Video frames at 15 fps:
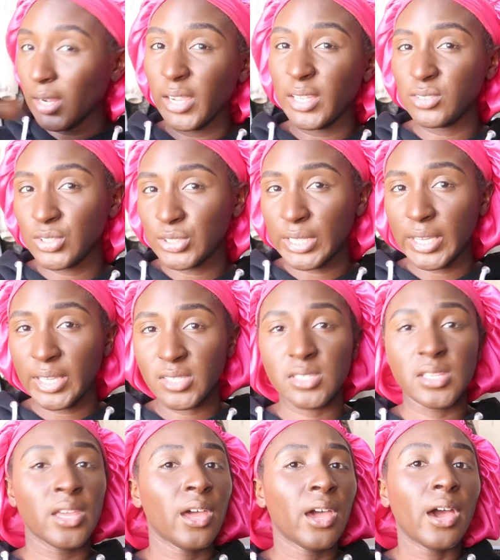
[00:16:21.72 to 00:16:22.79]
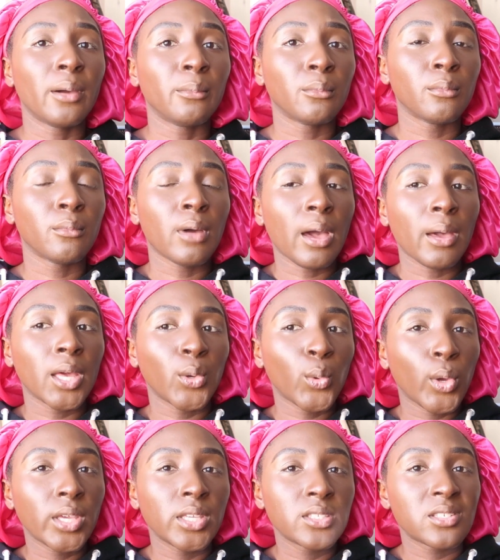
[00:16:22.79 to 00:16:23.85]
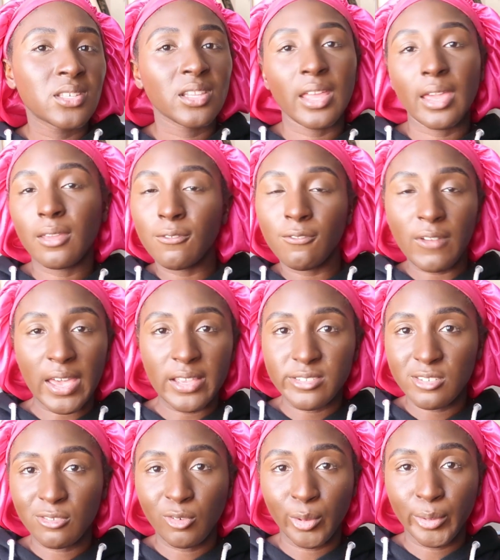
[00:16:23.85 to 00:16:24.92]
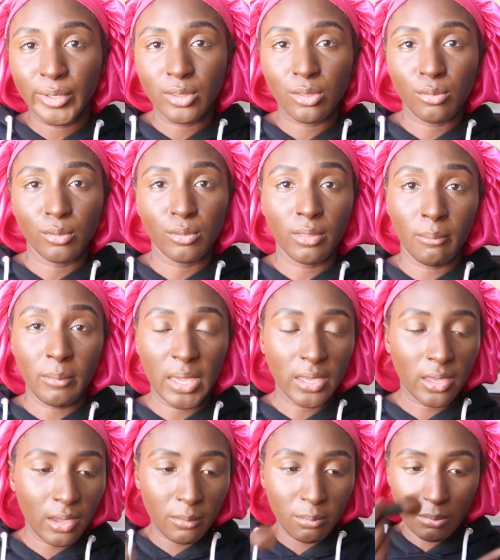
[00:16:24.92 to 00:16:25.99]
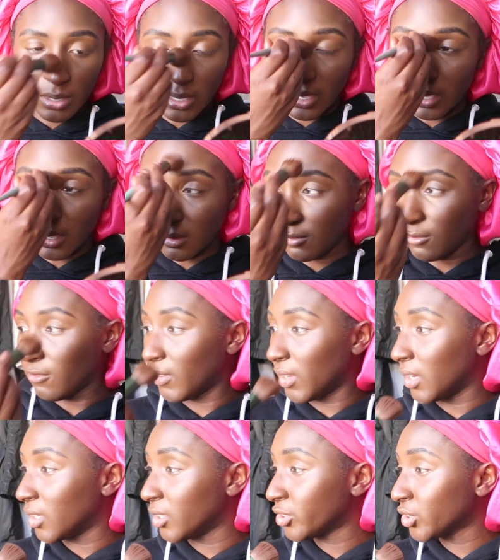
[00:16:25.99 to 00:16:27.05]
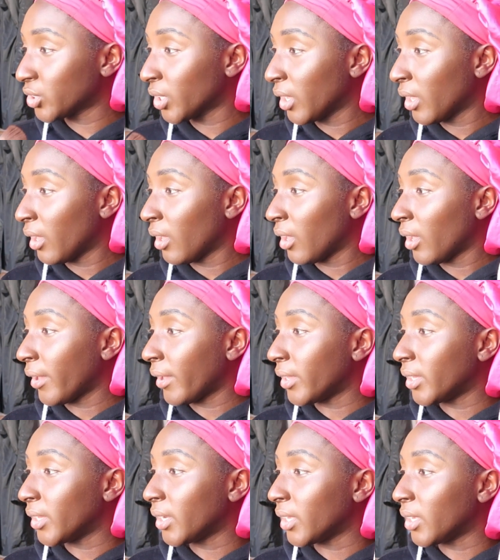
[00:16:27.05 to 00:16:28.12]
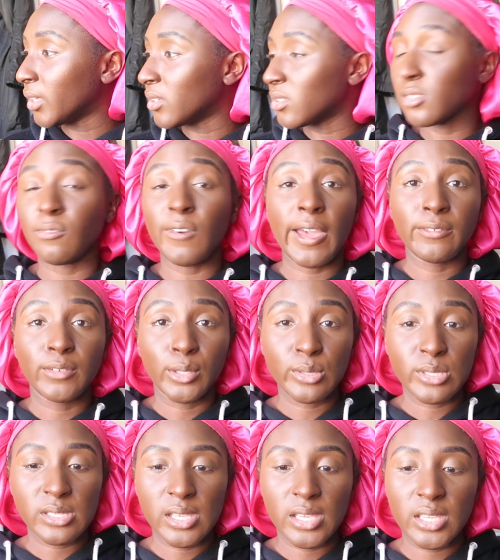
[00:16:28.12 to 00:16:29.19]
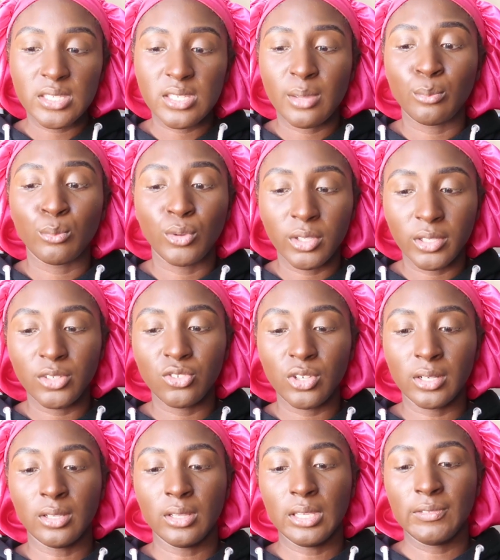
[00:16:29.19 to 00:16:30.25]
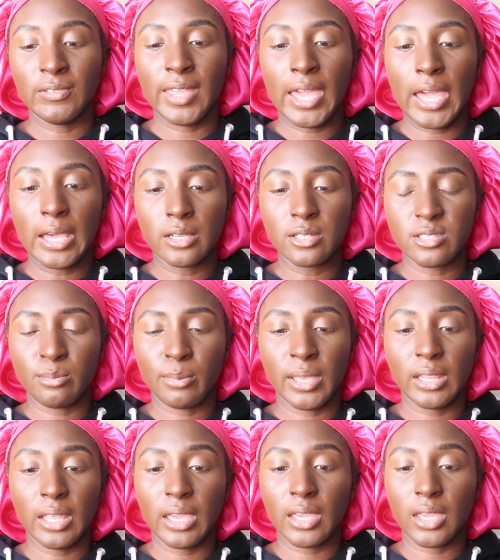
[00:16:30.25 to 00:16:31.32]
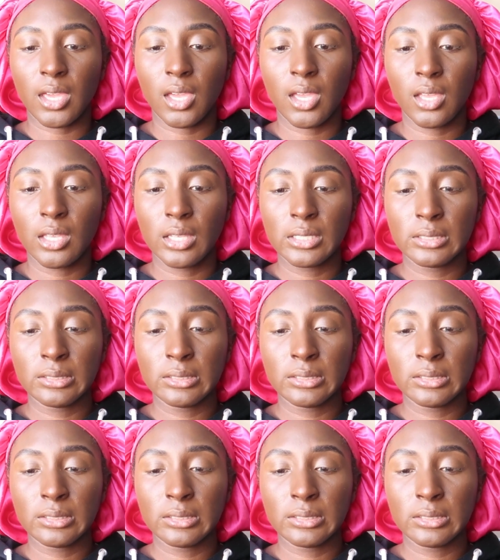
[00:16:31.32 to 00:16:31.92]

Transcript: Alright, you guys, I'm going to like fast forward through the makeup and finish. It is 5:06. I'm really trying to leave the house by like